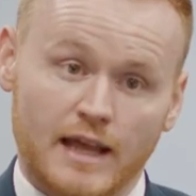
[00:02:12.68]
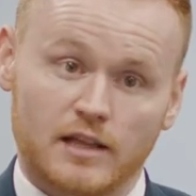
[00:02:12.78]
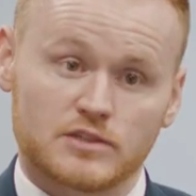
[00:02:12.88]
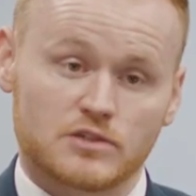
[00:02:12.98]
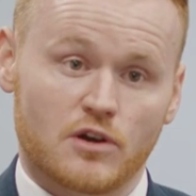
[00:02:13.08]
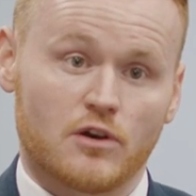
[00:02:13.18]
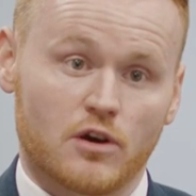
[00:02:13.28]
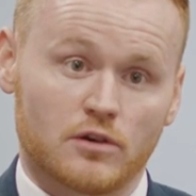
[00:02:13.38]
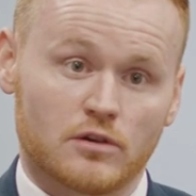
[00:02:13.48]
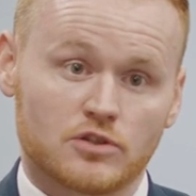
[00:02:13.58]
tells us how
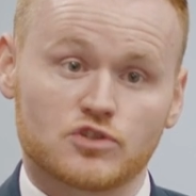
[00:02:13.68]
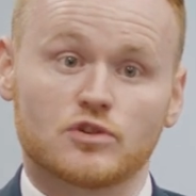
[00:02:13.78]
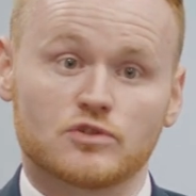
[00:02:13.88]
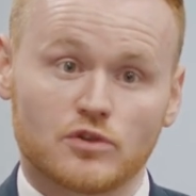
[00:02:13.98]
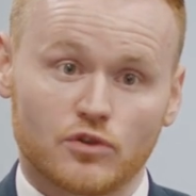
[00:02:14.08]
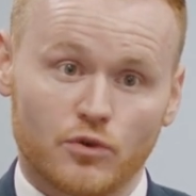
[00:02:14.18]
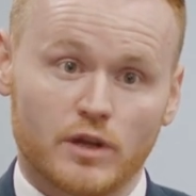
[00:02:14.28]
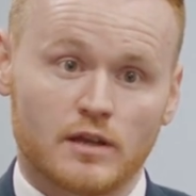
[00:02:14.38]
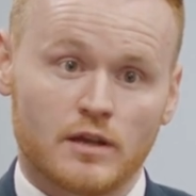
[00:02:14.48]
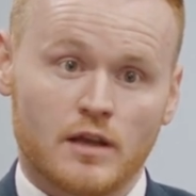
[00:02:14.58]
our students are
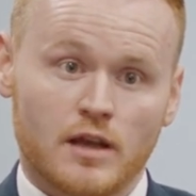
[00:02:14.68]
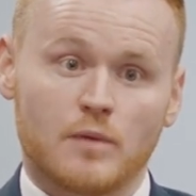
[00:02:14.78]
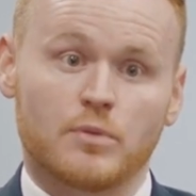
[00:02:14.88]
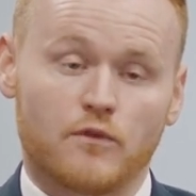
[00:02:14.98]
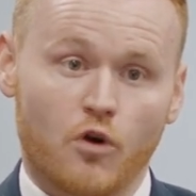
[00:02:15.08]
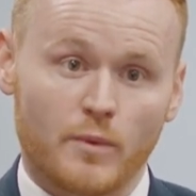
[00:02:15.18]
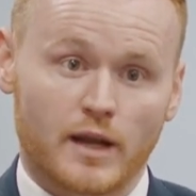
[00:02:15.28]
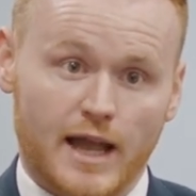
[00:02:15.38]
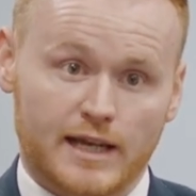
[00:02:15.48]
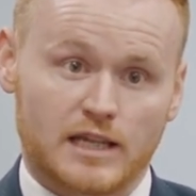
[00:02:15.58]
doing and
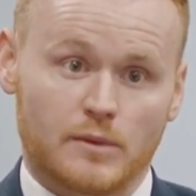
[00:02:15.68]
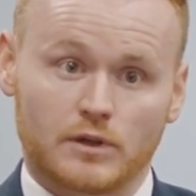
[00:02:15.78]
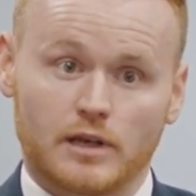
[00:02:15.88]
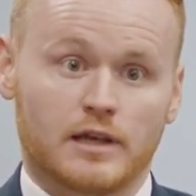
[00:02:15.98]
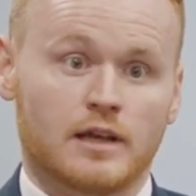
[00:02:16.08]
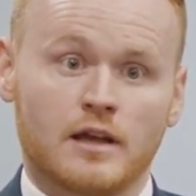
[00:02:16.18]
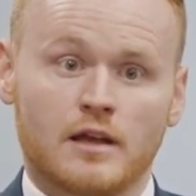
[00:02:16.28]
performing academically.